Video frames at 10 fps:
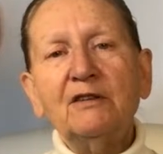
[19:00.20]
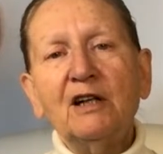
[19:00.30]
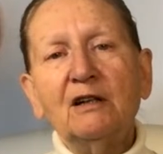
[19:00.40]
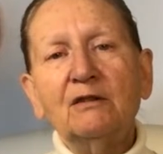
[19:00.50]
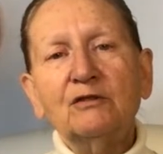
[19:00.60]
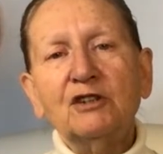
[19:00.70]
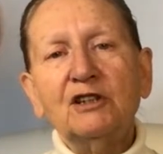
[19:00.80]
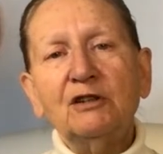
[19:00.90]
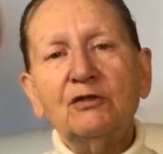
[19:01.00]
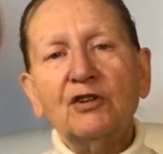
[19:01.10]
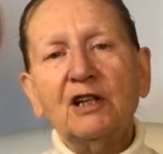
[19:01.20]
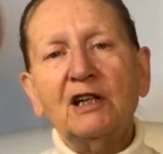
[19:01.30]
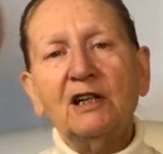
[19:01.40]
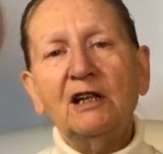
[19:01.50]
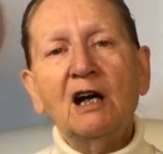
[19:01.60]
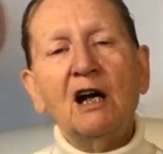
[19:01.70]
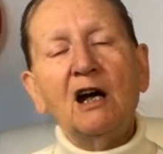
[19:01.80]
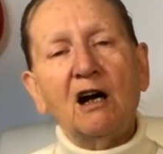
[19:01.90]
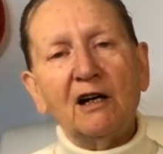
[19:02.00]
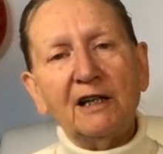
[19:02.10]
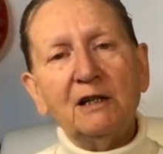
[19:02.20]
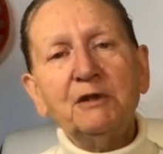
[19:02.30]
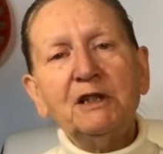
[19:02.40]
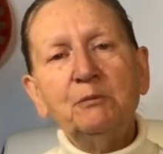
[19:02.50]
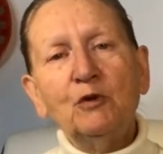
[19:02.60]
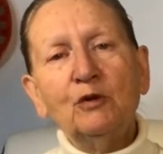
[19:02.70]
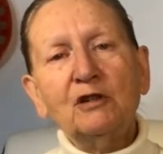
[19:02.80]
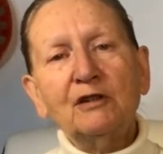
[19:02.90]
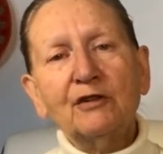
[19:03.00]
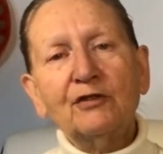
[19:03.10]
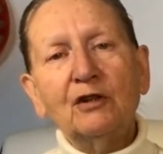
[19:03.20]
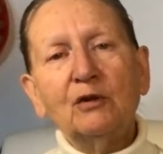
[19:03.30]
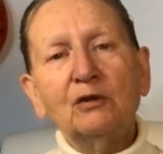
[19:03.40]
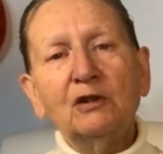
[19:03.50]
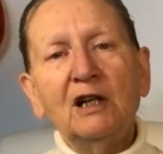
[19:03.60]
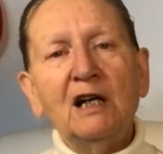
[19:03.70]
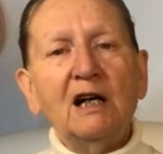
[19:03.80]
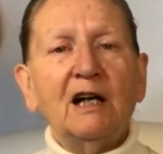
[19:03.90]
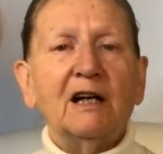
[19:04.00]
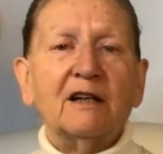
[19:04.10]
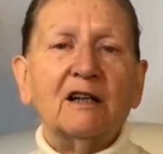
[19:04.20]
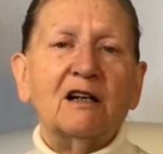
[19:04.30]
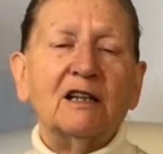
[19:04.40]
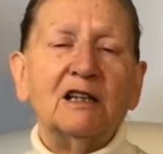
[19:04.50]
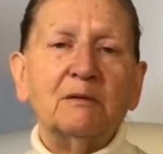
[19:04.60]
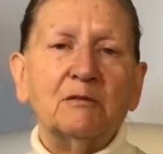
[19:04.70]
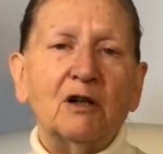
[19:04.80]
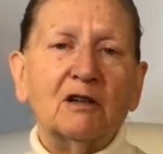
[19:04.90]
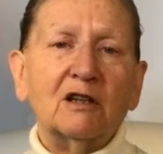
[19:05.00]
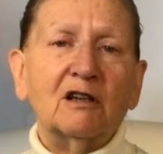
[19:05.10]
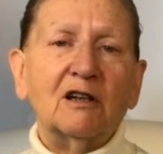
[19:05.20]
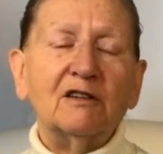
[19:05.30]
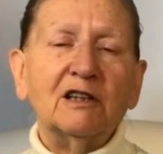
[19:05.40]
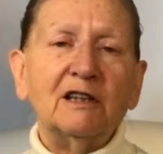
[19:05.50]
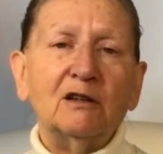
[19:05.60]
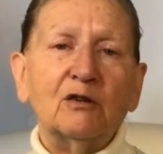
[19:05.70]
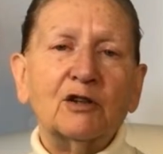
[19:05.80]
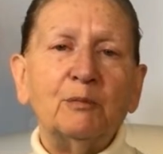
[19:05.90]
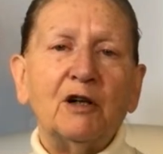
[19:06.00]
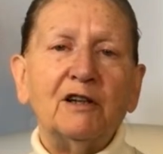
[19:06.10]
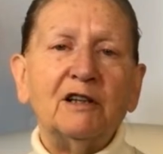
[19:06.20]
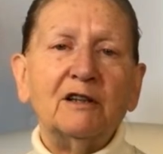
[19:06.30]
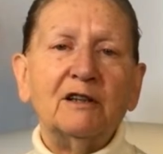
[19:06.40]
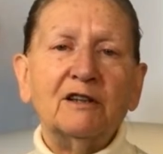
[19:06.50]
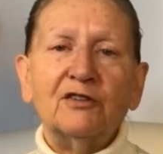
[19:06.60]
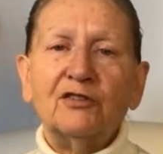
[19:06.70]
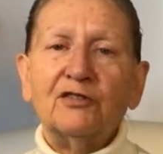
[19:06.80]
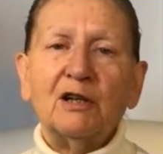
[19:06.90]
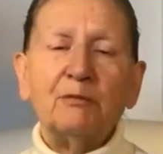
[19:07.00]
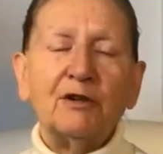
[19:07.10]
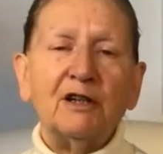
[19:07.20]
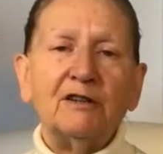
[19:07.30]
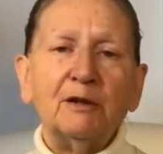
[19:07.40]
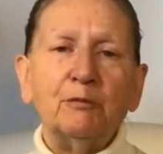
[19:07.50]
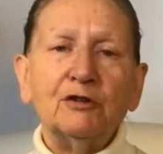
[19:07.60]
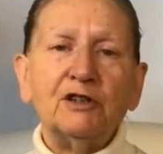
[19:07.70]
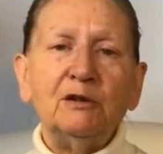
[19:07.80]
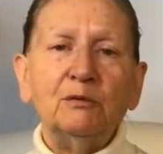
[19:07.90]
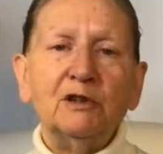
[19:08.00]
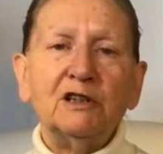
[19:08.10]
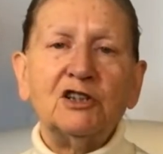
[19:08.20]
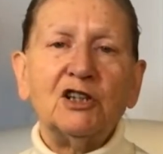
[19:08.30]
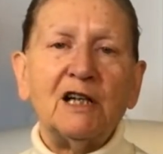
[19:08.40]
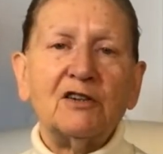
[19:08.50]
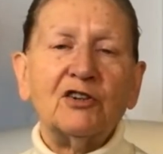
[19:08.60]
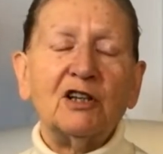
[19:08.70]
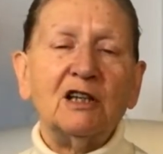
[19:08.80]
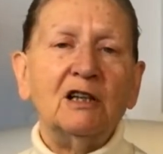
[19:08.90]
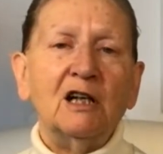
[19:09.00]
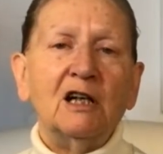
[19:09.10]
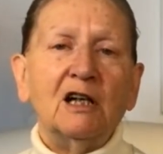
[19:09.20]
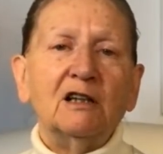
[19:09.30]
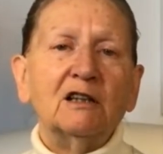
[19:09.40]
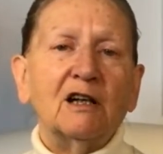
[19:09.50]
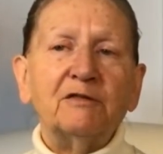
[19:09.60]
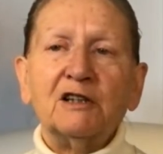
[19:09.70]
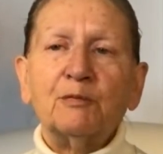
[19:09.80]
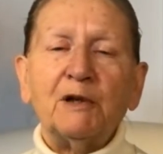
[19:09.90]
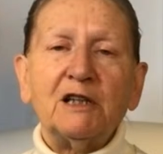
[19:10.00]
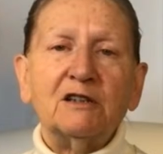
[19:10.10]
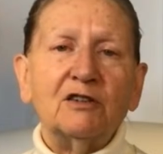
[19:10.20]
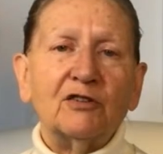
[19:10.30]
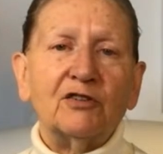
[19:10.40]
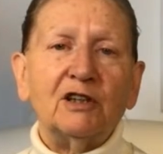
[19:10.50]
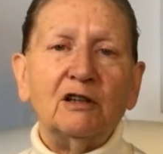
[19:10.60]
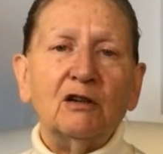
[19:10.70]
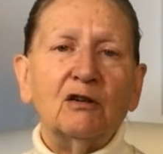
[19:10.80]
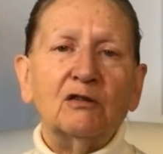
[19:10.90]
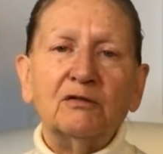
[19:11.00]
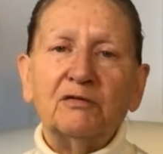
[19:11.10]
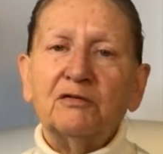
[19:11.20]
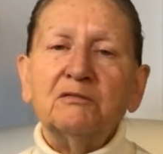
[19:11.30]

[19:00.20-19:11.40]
around and you say, I am an immortal soul and I am currently occupying this temporary body, which has a life expectancy of,